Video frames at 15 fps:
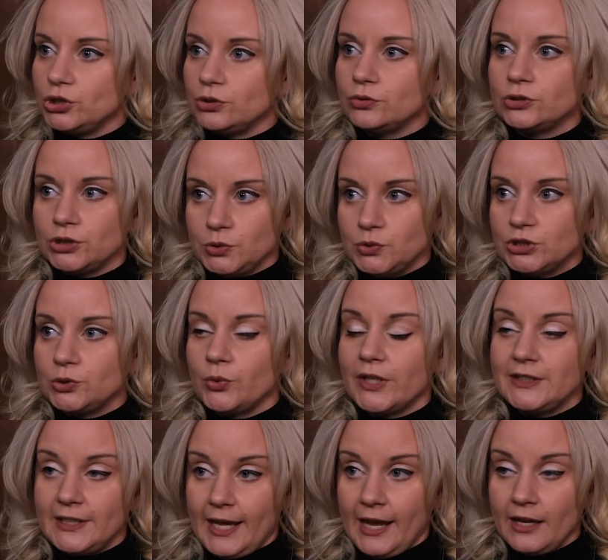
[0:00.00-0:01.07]
you choose to
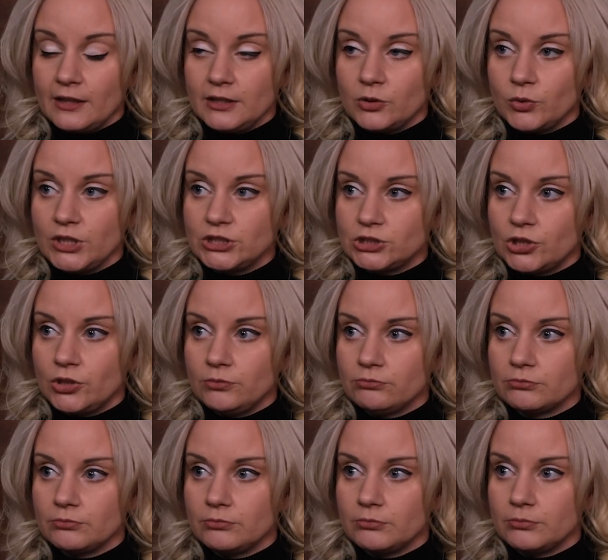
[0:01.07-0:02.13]
attack the creature.
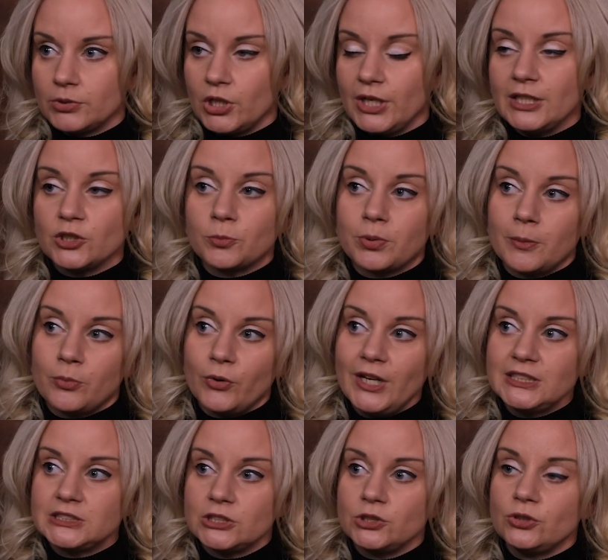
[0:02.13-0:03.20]
But in your
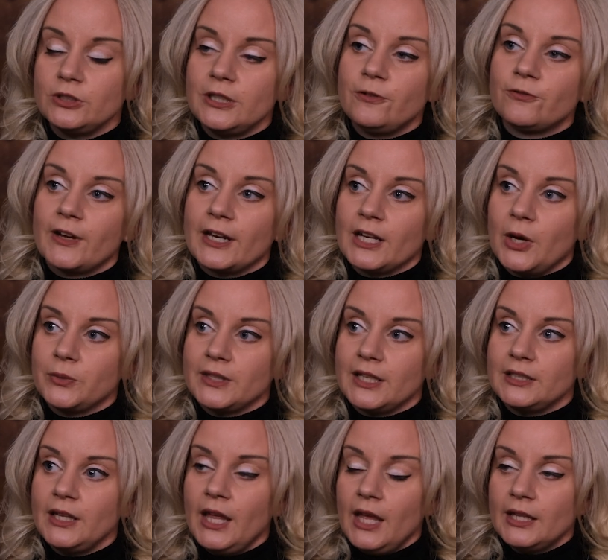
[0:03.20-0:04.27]
preparation, you did find out
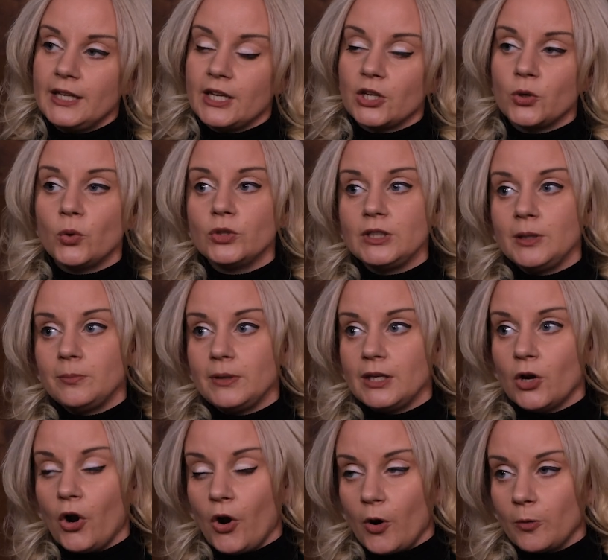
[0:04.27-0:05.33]
that they can only be
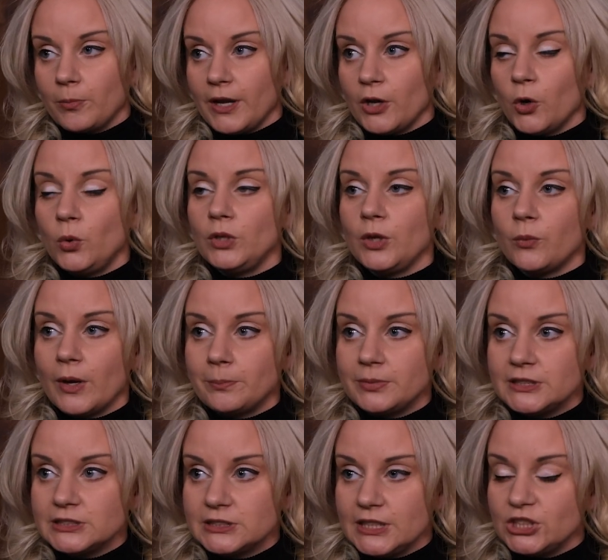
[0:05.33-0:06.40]
harmed by holy
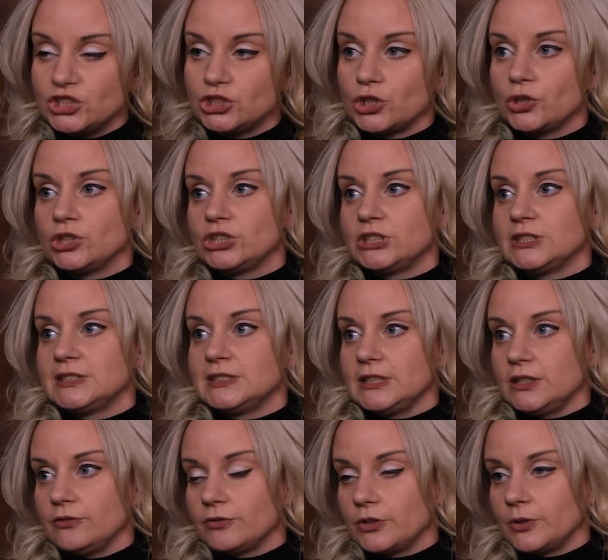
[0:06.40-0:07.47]
weapons and church
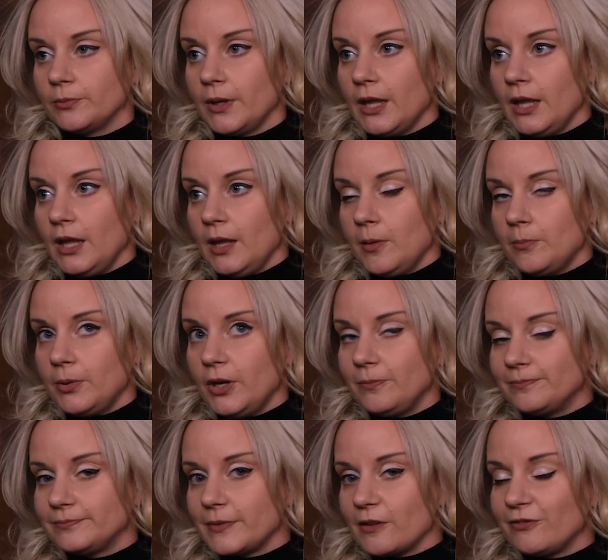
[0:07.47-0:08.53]
silver. But
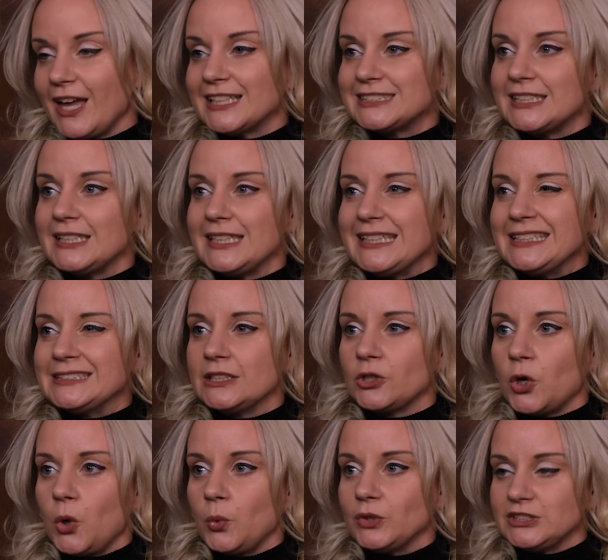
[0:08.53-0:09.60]
Vaesen isn't
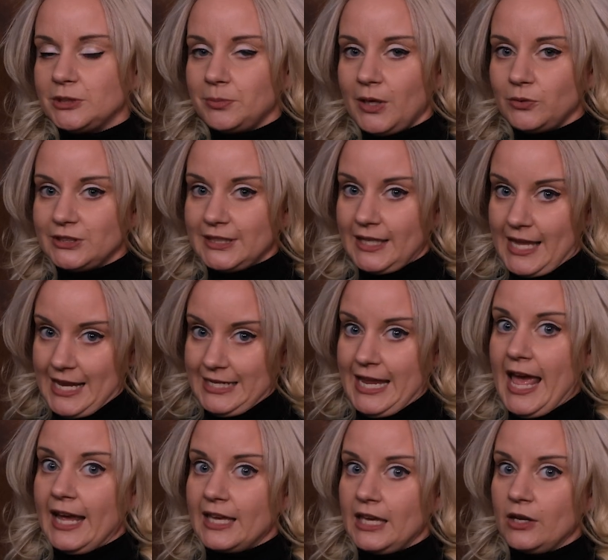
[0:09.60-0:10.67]
always about
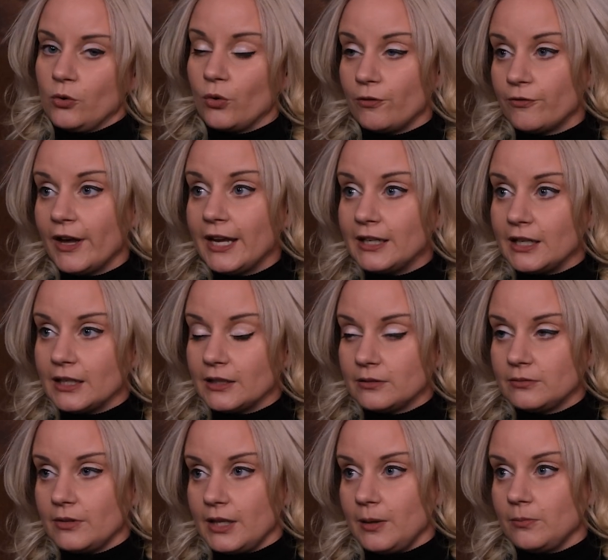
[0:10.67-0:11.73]
attacking or fighting
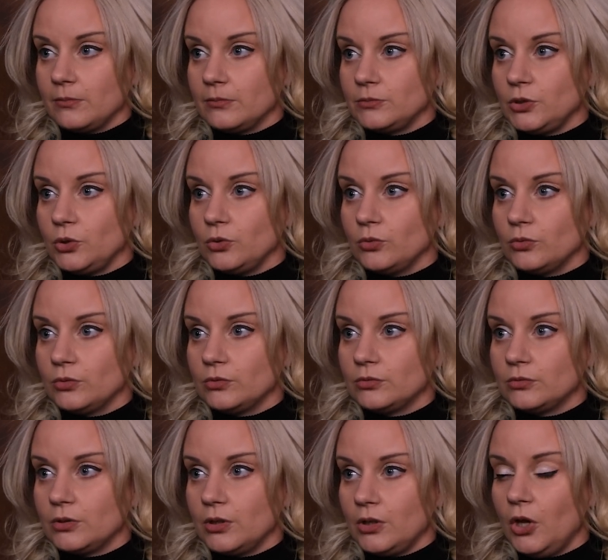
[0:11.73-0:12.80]
them. You
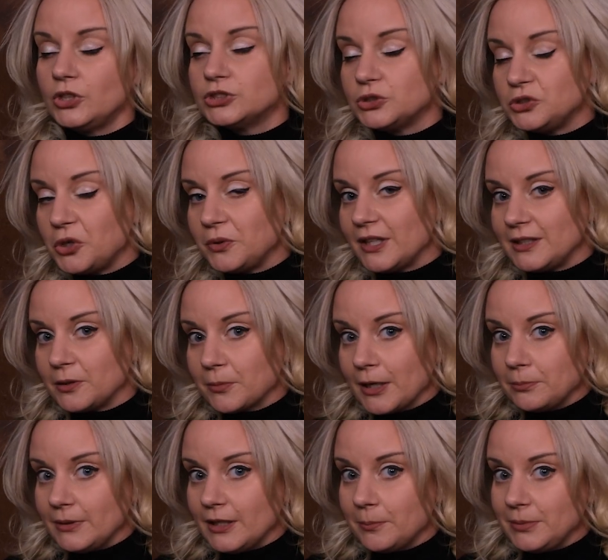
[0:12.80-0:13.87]
also know that there
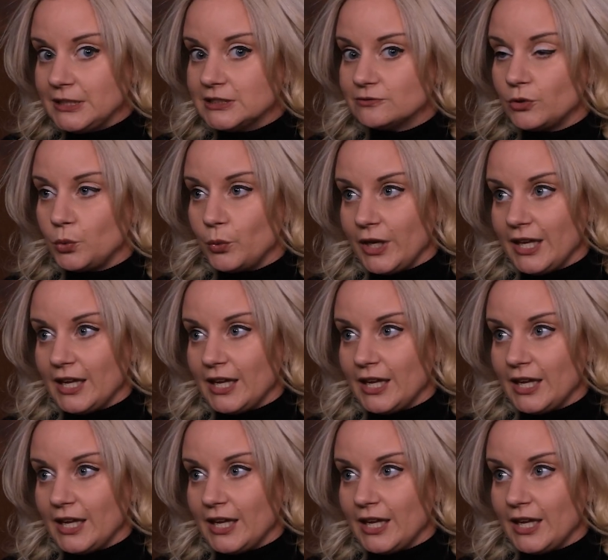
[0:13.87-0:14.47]
might be a peaceful way